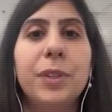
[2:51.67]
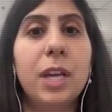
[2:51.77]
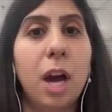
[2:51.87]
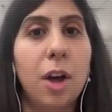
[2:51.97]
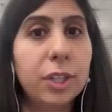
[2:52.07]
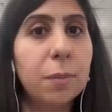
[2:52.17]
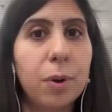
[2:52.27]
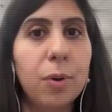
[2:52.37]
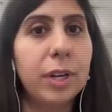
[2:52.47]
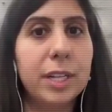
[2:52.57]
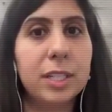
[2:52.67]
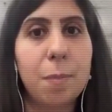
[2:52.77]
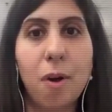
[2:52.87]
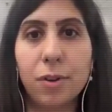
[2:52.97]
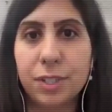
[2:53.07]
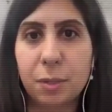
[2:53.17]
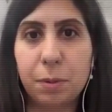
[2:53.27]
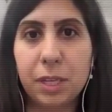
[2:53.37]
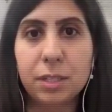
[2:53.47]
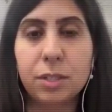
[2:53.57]
The other component is the policy
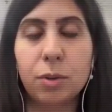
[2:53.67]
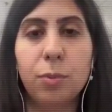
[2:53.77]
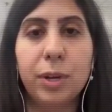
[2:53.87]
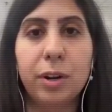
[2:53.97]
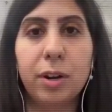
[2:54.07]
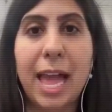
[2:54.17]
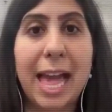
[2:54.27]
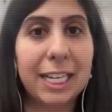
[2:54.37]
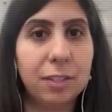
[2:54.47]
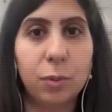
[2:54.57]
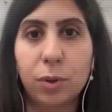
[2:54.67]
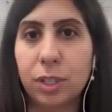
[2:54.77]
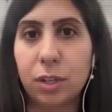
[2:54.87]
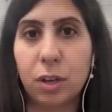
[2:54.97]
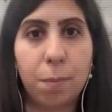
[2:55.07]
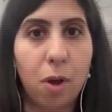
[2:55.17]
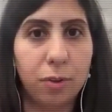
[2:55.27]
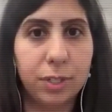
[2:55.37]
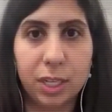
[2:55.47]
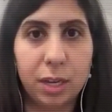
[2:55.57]
piece. So we're actively working on
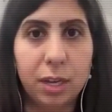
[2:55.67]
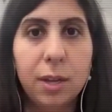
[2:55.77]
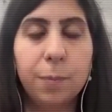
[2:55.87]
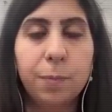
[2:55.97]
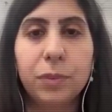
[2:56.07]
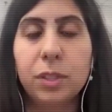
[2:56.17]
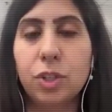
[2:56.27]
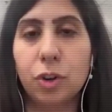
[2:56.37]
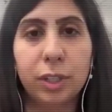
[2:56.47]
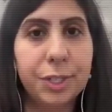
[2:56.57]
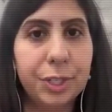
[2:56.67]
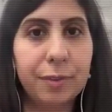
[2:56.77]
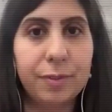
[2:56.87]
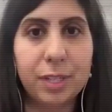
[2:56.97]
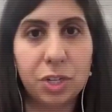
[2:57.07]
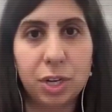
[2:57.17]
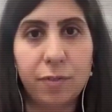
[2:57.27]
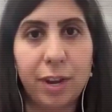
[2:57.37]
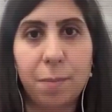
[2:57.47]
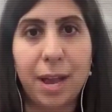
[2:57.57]
policy during legislative session
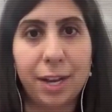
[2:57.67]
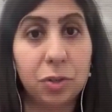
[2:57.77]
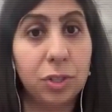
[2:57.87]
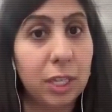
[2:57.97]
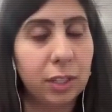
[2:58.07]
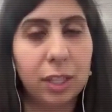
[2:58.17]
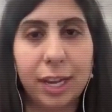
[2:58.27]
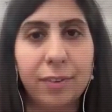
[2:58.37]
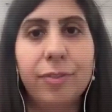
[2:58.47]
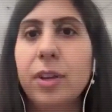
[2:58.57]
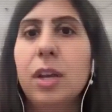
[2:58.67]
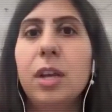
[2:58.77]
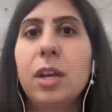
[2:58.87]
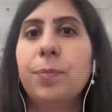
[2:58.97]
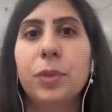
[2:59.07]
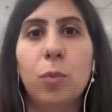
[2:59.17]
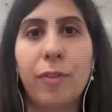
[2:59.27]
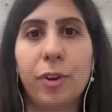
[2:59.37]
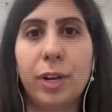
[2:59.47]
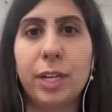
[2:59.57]
that impacts your daily life,
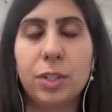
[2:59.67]
whether it